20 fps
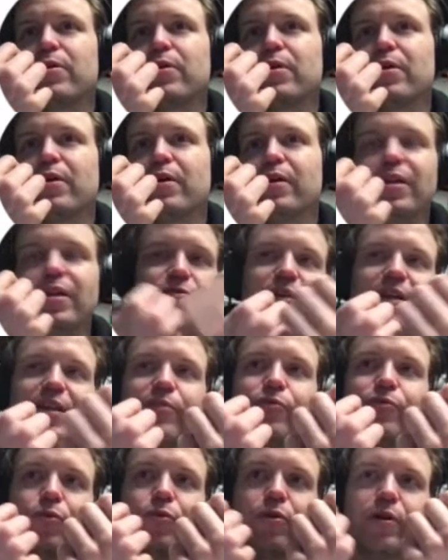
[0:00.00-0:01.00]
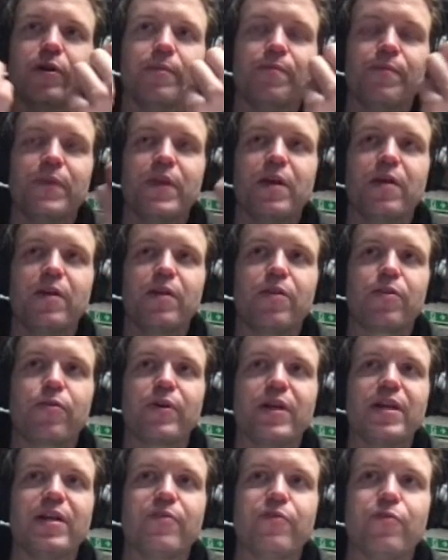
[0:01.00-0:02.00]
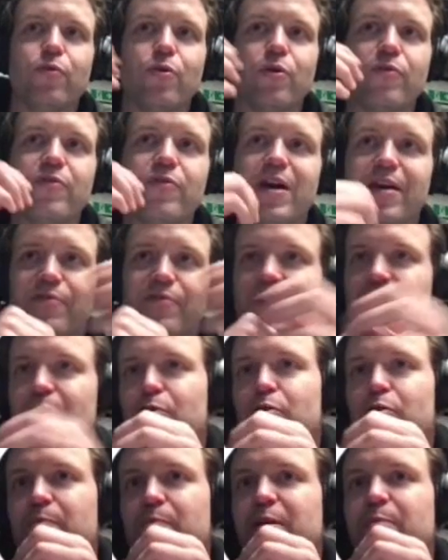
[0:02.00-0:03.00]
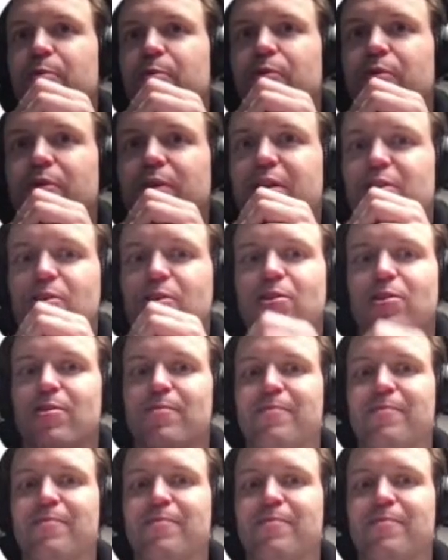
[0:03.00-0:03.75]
event for 3, 4, 5,000 people? It's